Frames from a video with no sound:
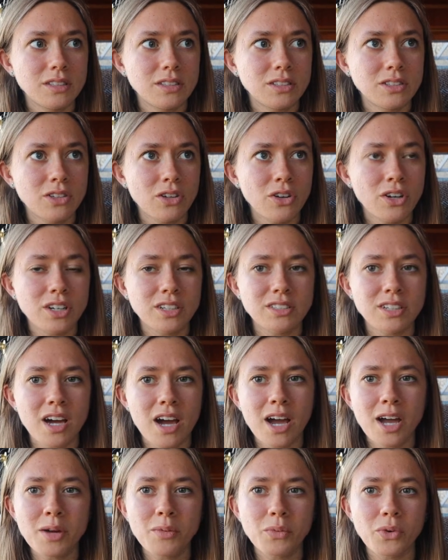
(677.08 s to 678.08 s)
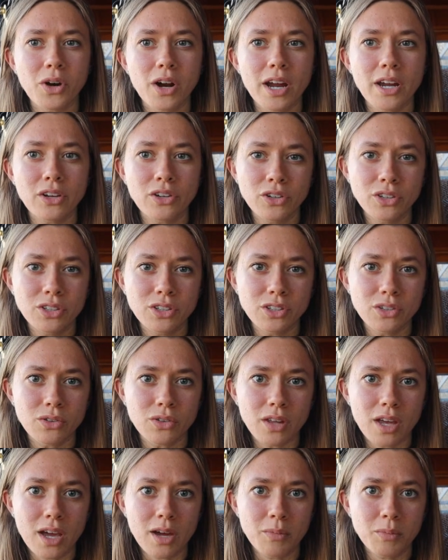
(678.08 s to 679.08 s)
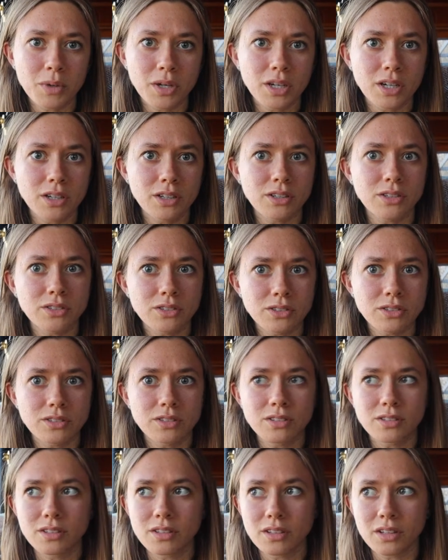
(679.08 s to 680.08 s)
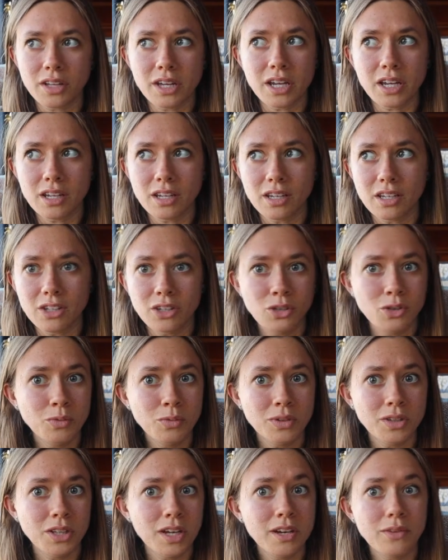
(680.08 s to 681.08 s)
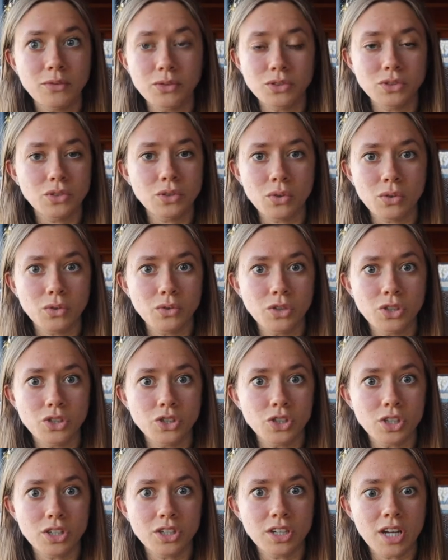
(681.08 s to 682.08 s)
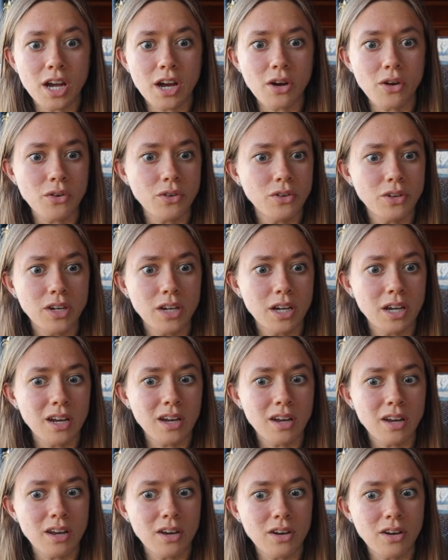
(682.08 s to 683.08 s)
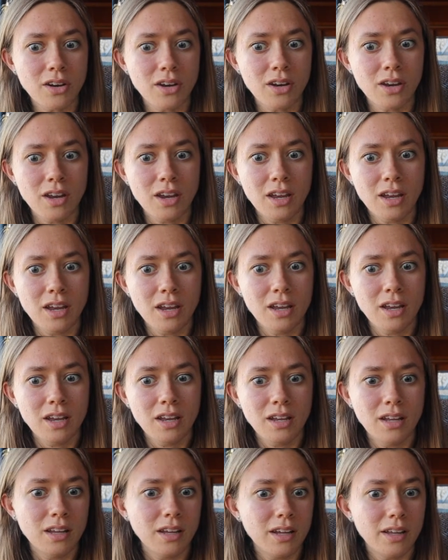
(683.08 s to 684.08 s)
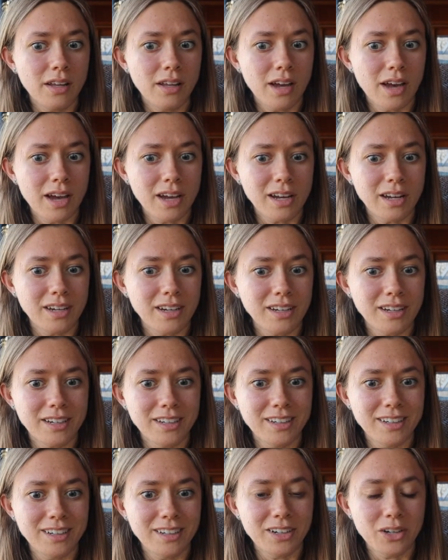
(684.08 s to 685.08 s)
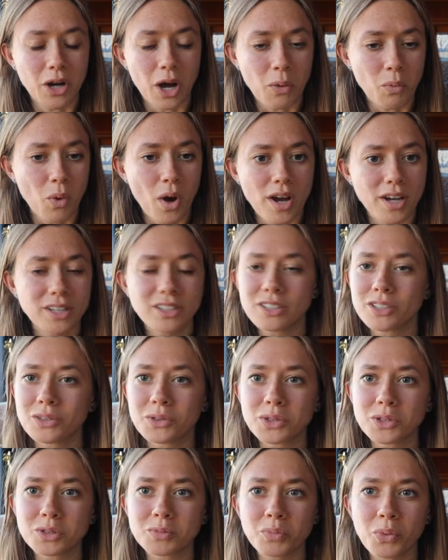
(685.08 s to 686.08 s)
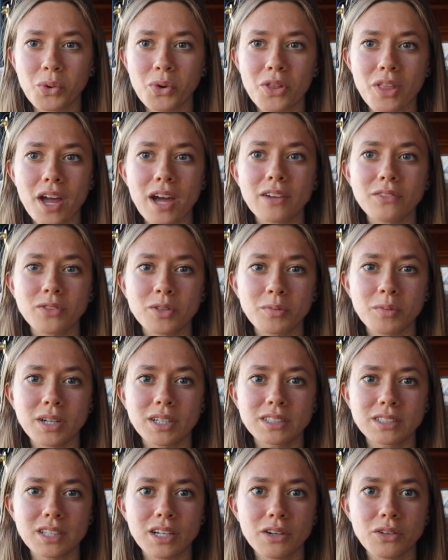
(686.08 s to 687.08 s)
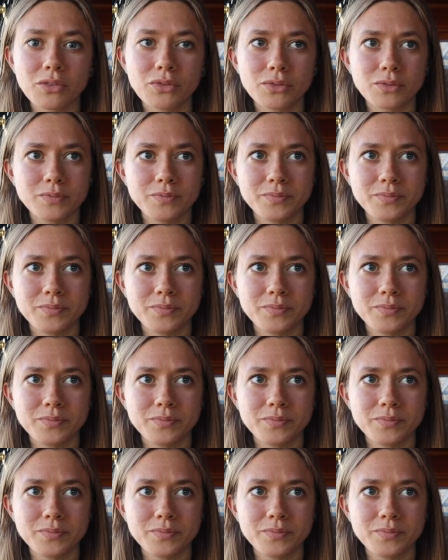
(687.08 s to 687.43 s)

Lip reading: during a time where I could do that because, like, human life was totally shut down, and I wanted to explore that for myself.